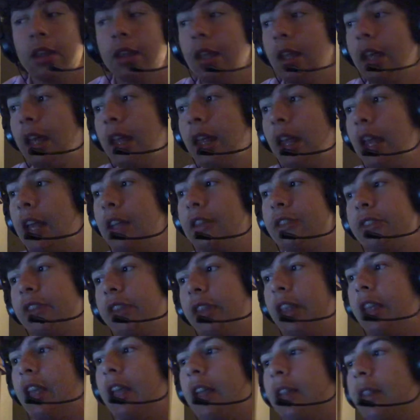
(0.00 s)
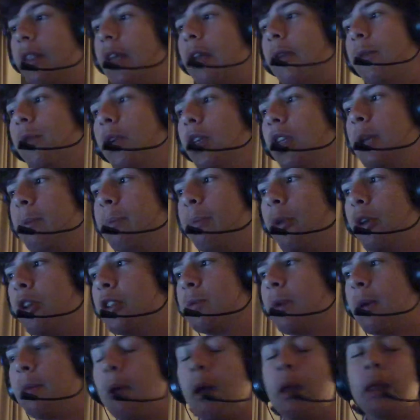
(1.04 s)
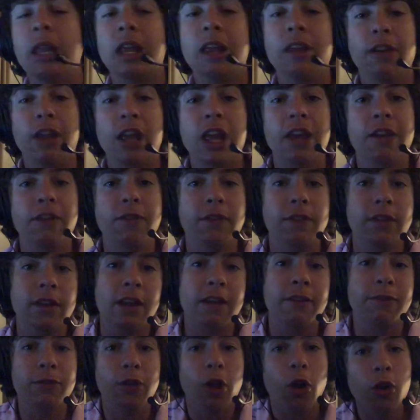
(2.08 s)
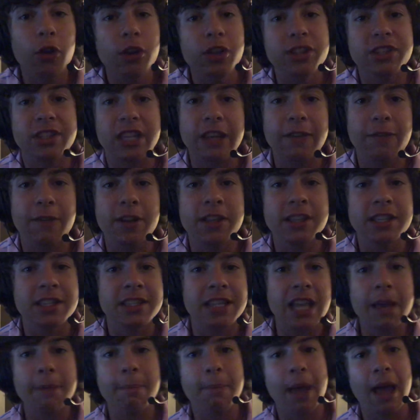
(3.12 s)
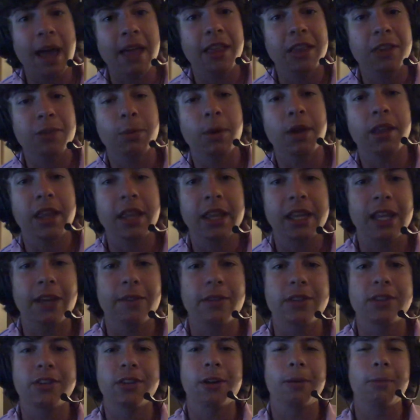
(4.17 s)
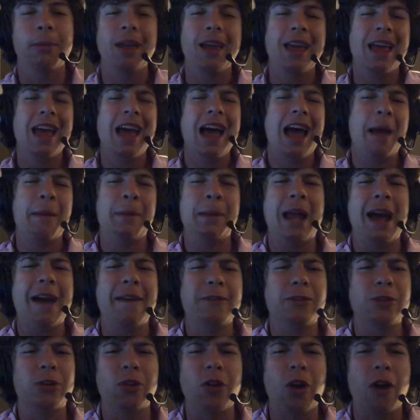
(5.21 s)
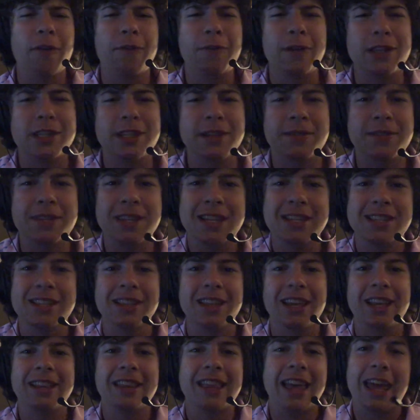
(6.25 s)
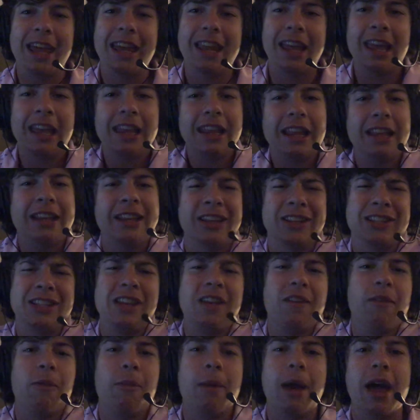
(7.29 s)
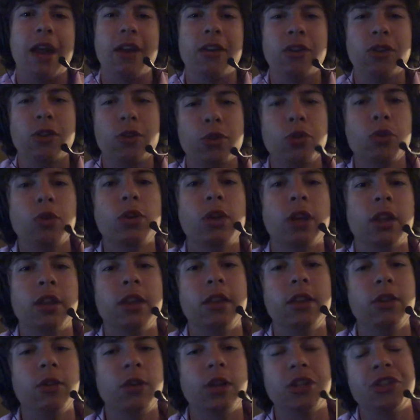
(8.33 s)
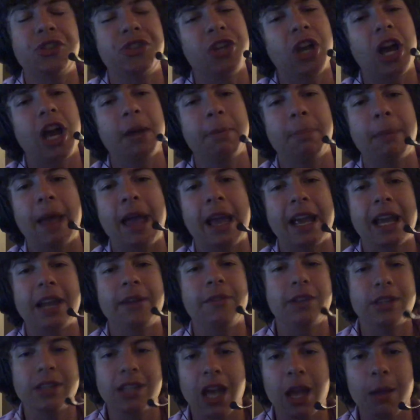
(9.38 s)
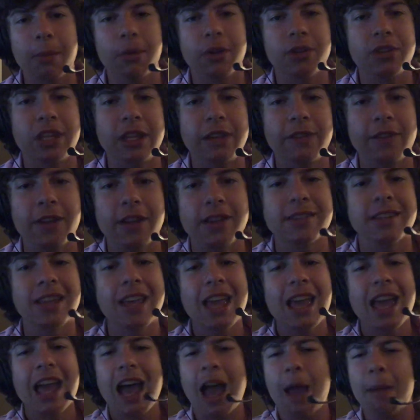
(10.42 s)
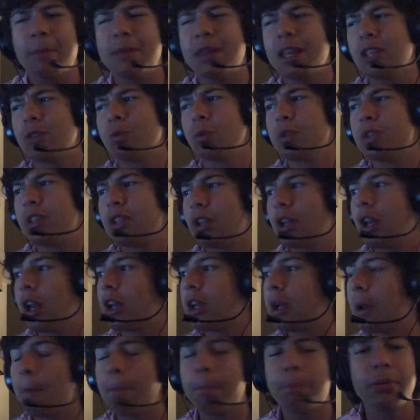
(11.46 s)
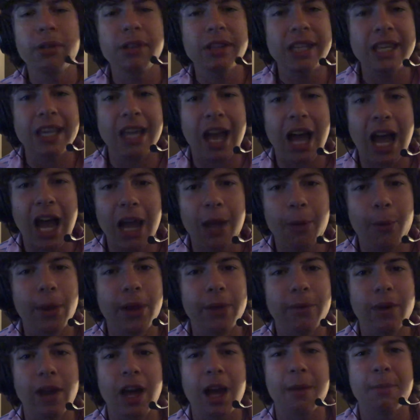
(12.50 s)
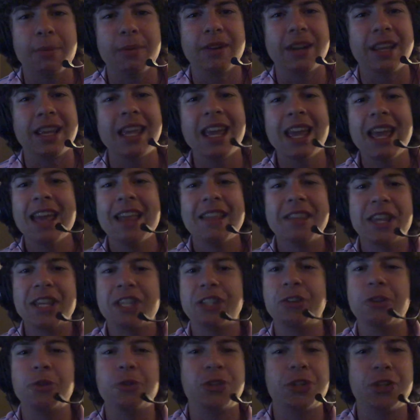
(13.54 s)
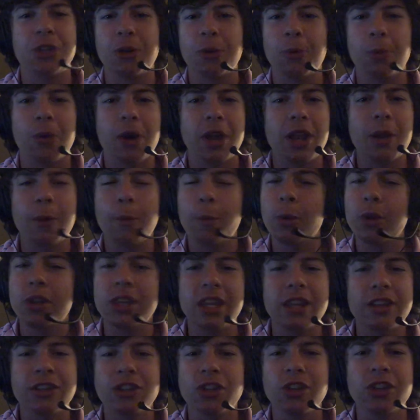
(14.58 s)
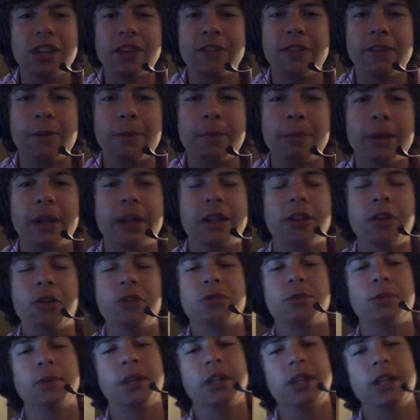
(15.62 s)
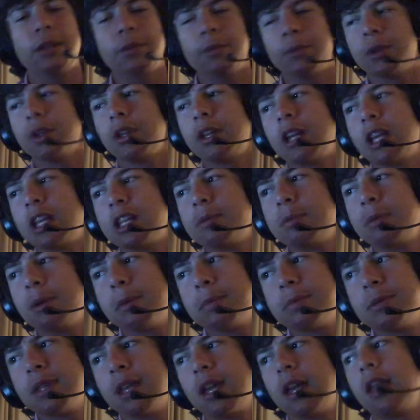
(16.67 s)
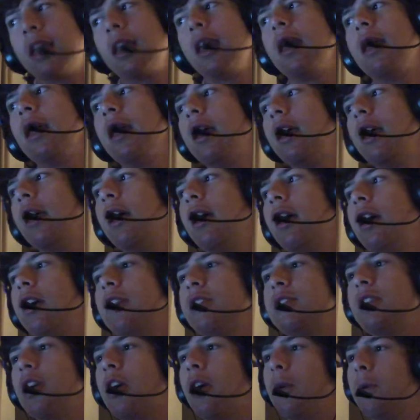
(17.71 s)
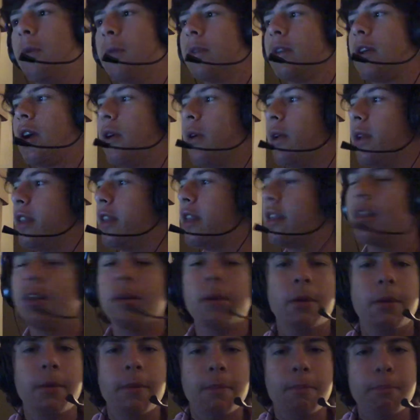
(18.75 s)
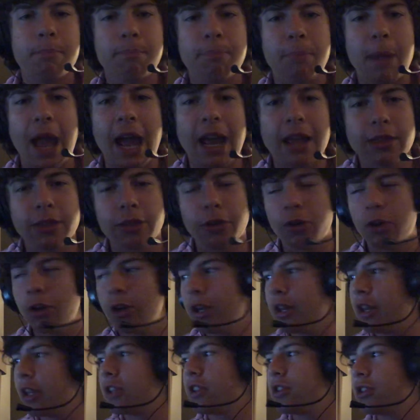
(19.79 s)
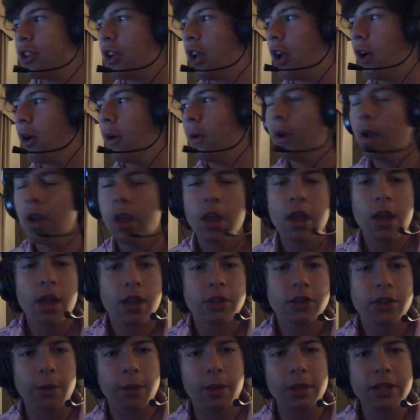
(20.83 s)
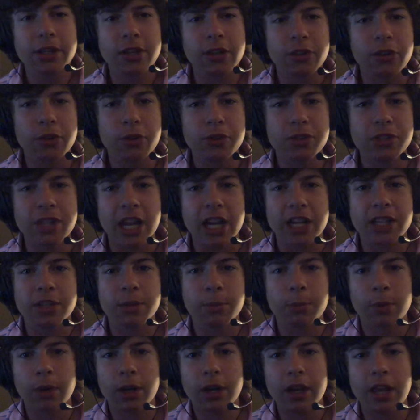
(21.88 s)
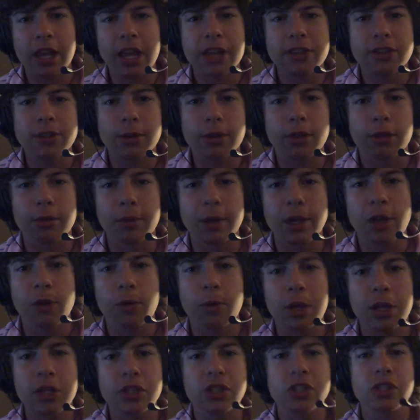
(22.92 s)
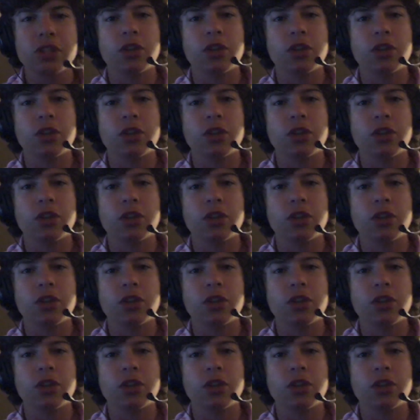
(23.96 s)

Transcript: it really blows my mind. If Harden's defense is that bad, that's why they didn't give it to him. I mean, after an offensive season like that, it doesn't even matter. You can jog back every time on defense. I mean, this was complete highway robbery. This dude should have won it. It shouldn't have even been close. Really gets me upset. So going into the back third of this show. So this is a new section. We're going to answer 3 questions